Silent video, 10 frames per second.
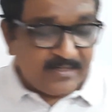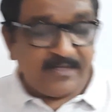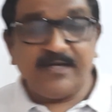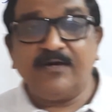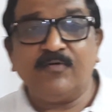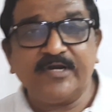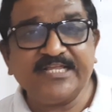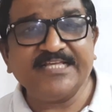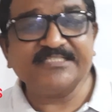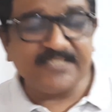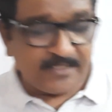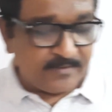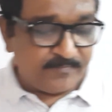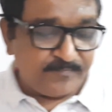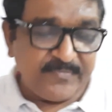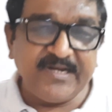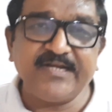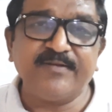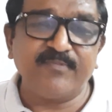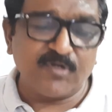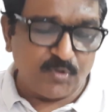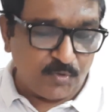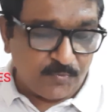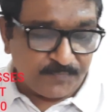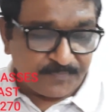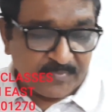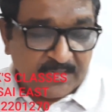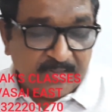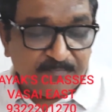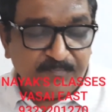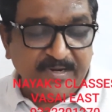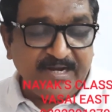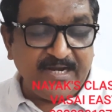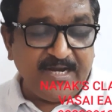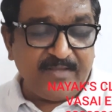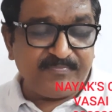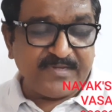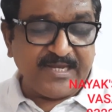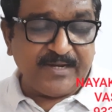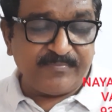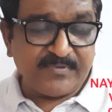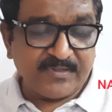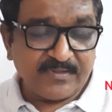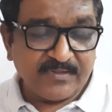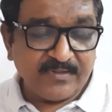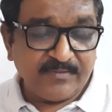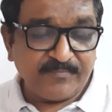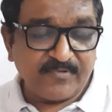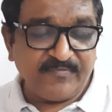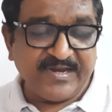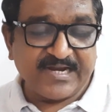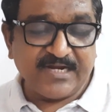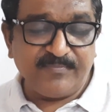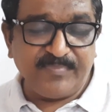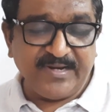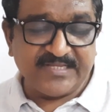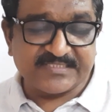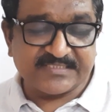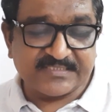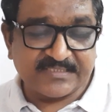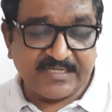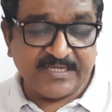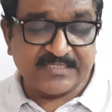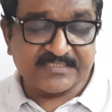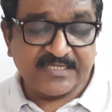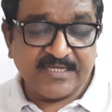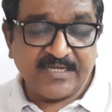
what he has done. Merit number 2, Mendeleev kept vacant places